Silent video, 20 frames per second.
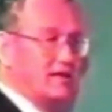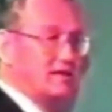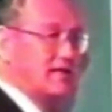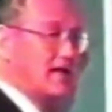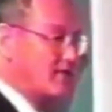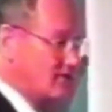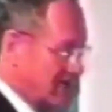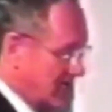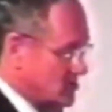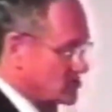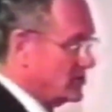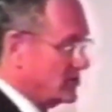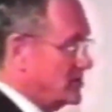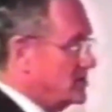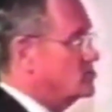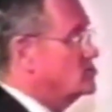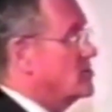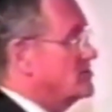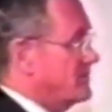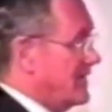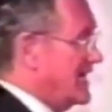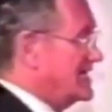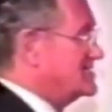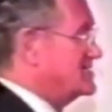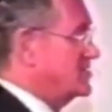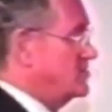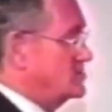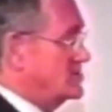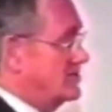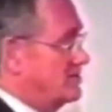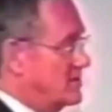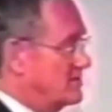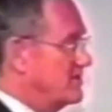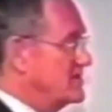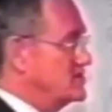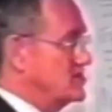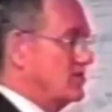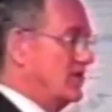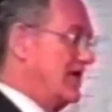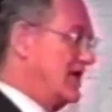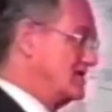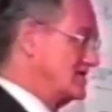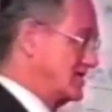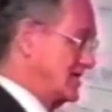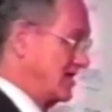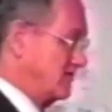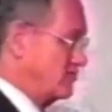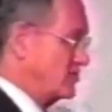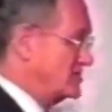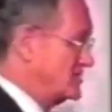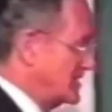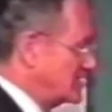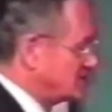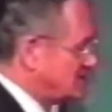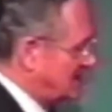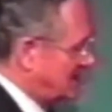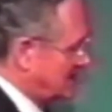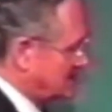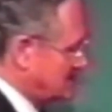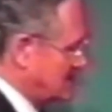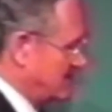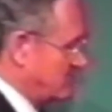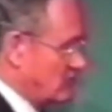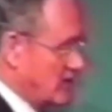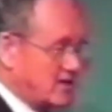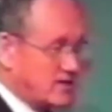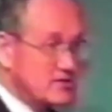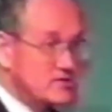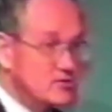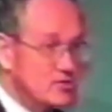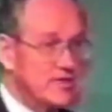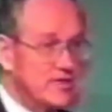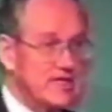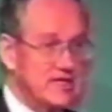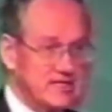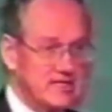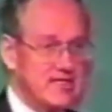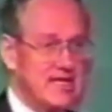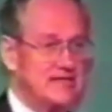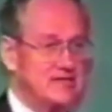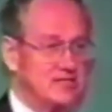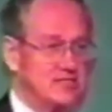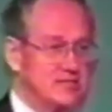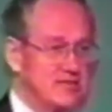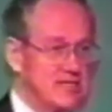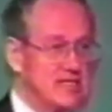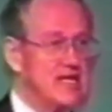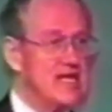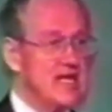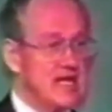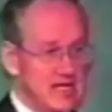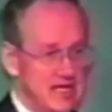Now, naturally, the trip has to do something to the business, so he has to have receipts, he has to have records, and we'll get into that in just a minute.